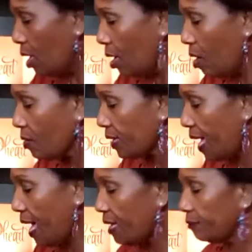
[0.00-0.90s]

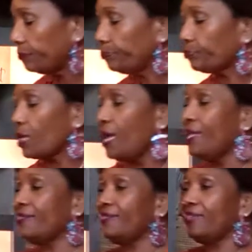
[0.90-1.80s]
Okay,
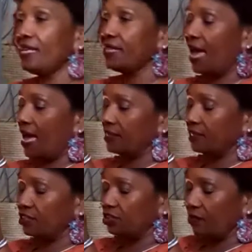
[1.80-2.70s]
this has
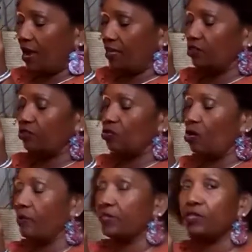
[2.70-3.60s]
a strange
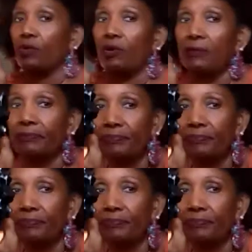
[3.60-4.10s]
story to it.